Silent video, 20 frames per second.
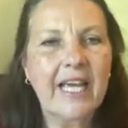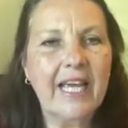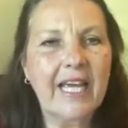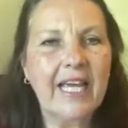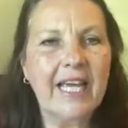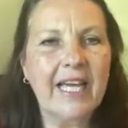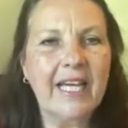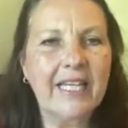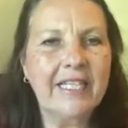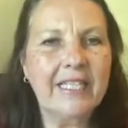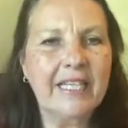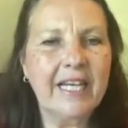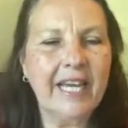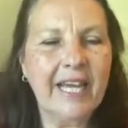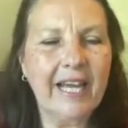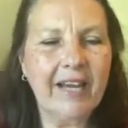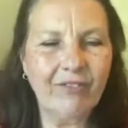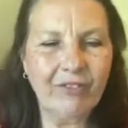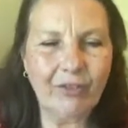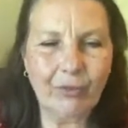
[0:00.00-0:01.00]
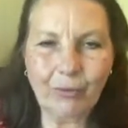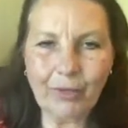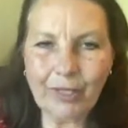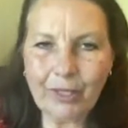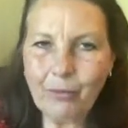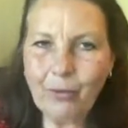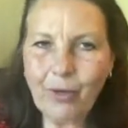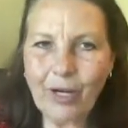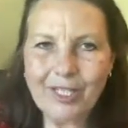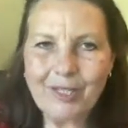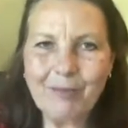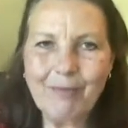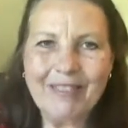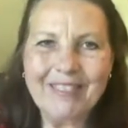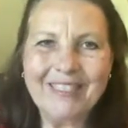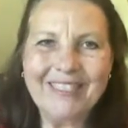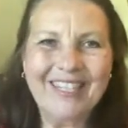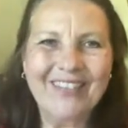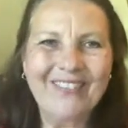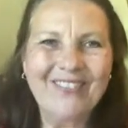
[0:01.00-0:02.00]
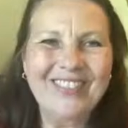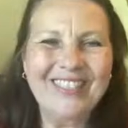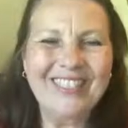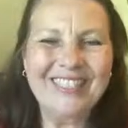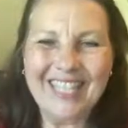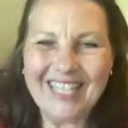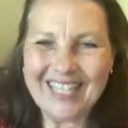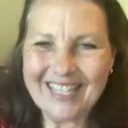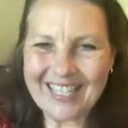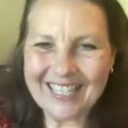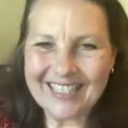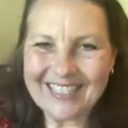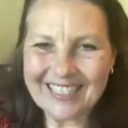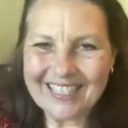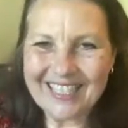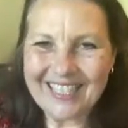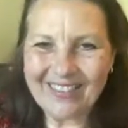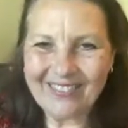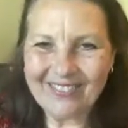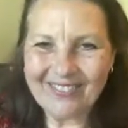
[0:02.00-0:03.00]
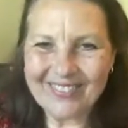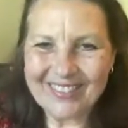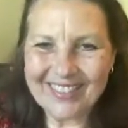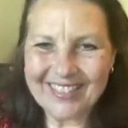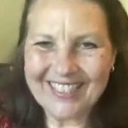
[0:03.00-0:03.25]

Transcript: And I have to really watch myself and say, that's enough